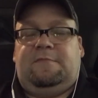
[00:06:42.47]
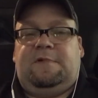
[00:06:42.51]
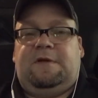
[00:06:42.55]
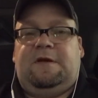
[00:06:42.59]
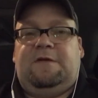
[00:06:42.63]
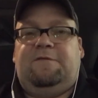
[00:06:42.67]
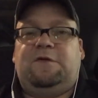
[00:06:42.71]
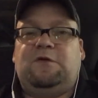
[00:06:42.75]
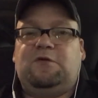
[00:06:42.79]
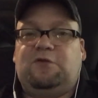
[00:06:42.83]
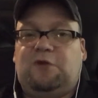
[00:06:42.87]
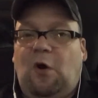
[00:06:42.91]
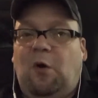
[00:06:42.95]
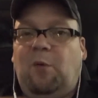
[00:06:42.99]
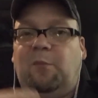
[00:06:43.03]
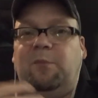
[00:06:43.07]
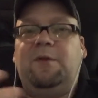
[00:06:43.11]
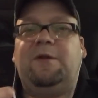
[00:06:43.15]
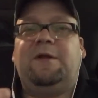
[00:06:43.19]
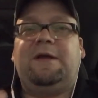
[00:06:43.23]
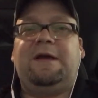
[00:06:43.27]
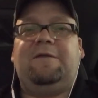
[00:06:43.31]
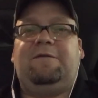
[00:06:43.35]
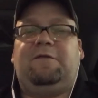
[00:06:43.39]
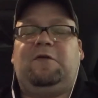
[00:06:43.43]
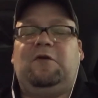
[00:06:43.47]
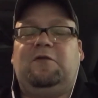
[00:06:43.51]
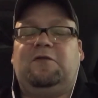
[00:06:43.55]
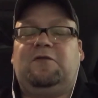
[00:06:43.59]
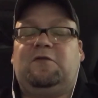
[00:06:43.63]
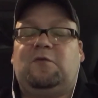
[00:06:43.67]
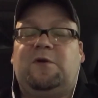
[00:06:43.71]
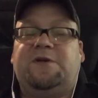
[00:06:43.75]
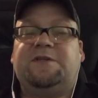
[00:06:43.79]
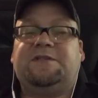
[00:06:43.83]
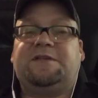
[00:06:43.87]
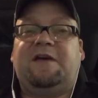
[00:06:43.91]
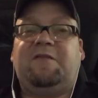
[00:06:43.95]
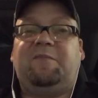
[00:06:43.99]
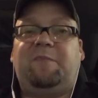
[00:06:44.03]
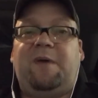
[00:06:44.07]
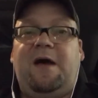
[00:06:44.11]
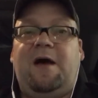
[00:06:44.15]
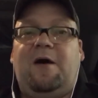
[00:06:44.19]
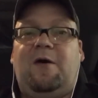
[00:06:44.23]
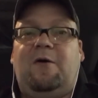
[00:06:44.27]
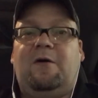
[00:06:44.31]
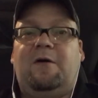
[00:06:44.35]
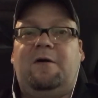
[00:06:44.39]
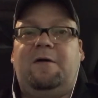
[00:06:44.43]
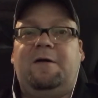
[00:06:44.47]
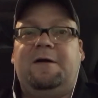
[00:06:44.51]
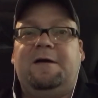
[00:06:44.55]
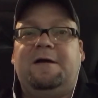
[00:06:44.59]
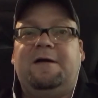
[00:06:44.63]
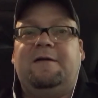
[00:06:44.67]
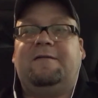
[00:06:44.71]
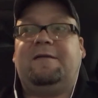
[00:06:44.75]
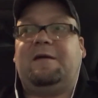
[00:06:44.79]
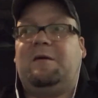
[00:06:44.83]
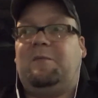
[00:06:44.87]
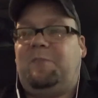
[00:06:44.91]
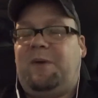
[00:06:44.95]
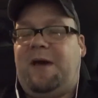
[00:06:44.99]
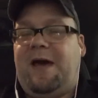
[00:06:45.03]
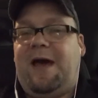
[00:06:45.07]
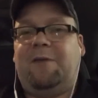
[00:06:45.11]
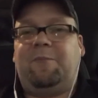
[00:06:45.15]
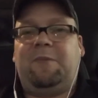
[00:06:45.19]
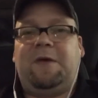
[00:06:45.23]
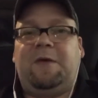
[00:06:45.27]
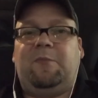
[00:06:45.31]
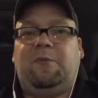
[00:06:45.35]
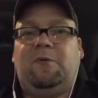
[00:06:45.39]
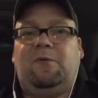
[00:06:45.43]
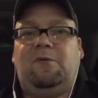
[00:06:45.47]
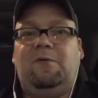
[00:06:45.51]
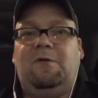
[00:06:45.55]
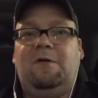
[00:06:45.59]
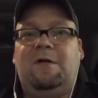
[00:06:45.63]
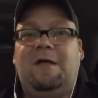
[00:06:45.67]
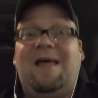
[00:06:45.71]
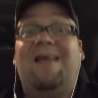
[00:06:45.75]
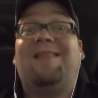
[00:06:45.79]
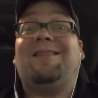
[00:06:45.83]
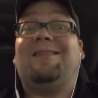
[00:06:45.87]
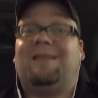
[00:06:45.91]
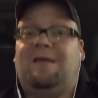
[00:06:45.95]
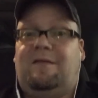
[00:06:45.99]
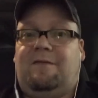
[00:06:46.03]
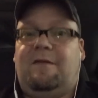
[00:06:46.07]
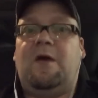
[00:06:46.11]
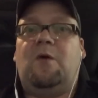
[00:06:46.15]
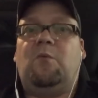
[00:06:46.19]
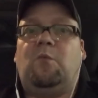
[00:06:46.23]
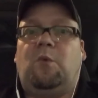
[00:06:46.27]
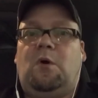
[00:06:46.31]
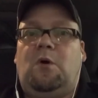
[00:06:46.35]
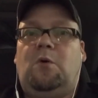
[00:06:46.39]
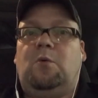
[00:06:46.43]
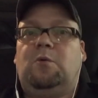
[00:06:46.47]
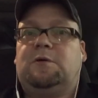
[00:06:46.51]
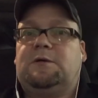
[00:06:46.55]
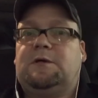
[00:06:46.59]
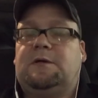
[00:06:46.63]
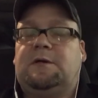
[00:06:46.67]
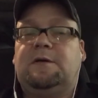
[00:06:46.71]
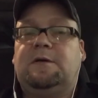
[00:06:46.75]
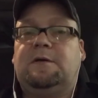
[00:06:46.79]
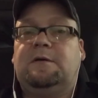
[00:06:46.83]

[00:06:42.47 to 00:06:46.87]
if you don't believe your stories have power to impact people, then they won't.